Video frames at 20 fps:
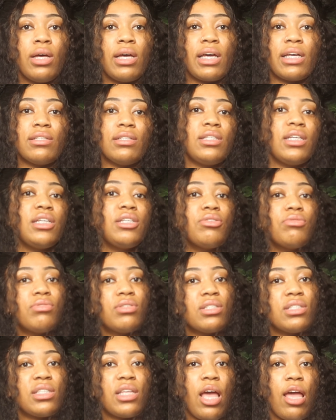continue
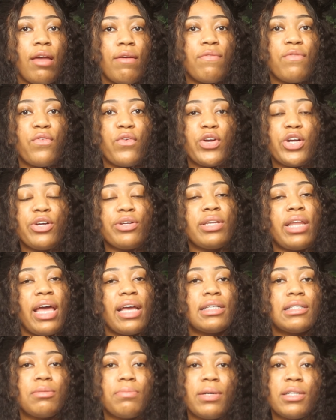to save for your
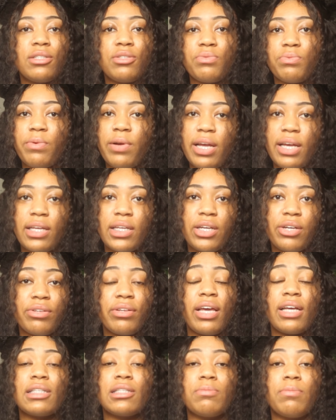next month's rent, your
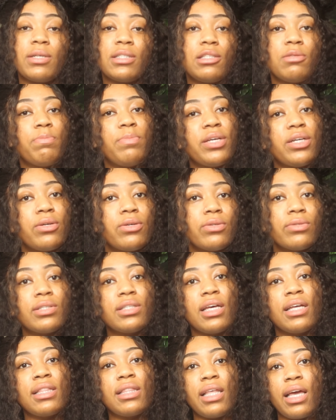next month's
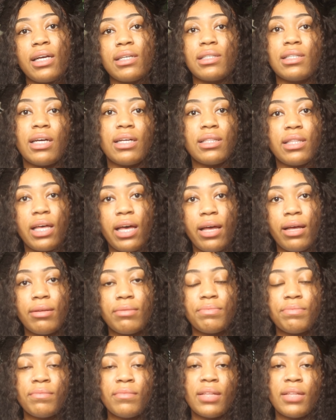bills, and things like that.